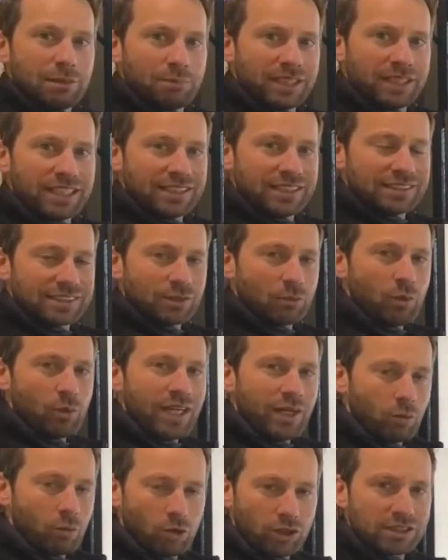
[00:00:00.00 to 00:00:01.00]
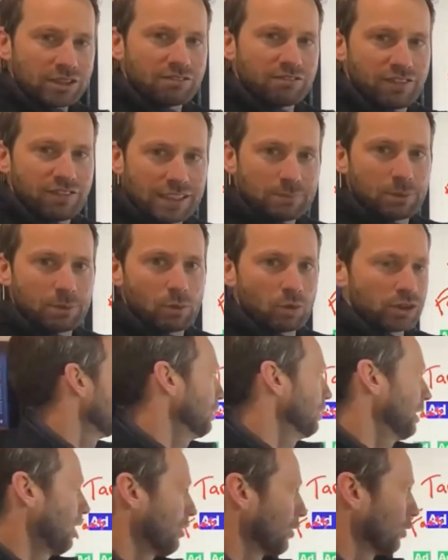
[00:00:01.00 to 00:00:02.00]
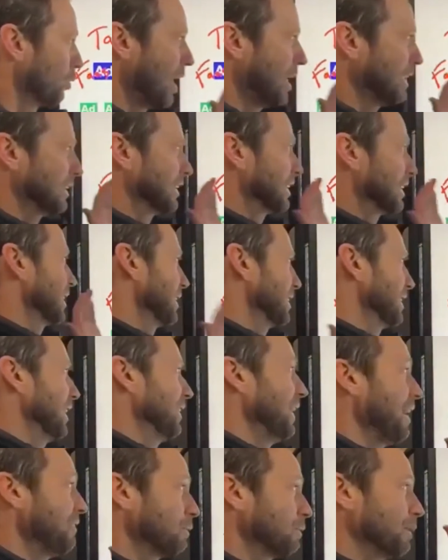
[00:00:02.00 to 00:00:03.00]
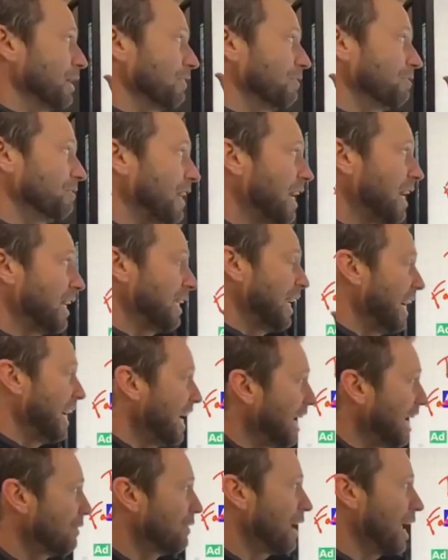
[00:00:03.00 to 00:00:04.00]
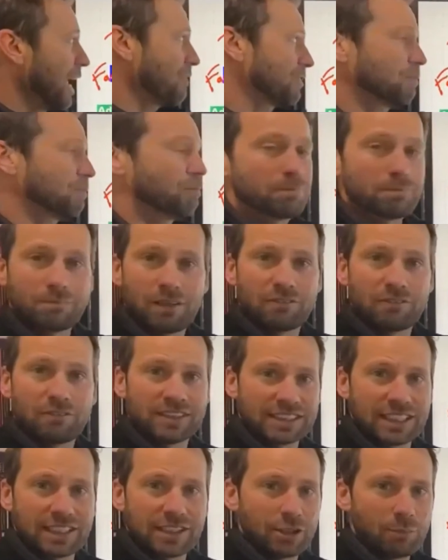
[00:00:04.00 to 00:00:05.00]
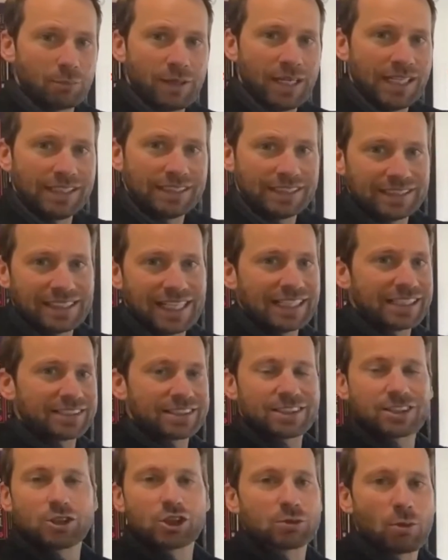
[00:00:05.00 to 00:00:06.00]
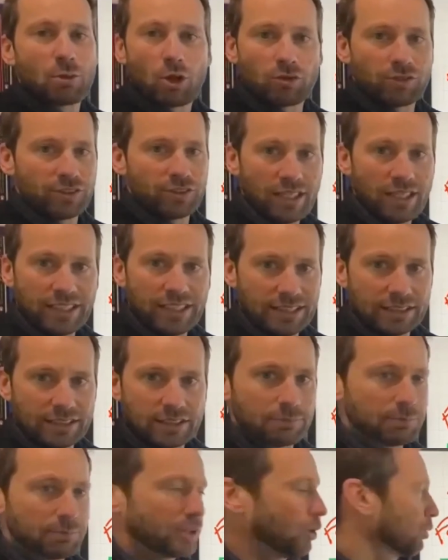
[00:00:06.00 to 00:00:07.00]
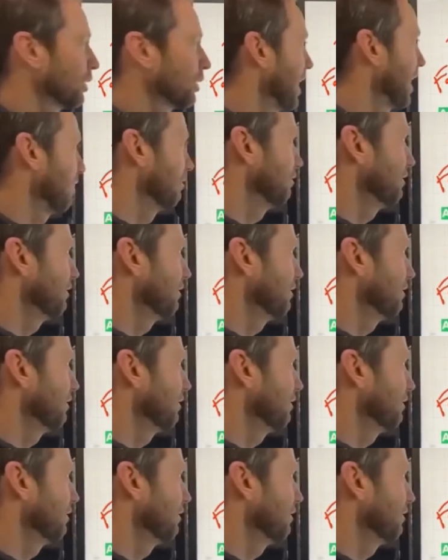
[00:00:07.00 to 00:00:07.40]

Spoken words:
because the way it works in Facebook, but otherwise it's going to say they have to be a fan and they have to have visited your page, and that's just too small of an audience. So we're going to have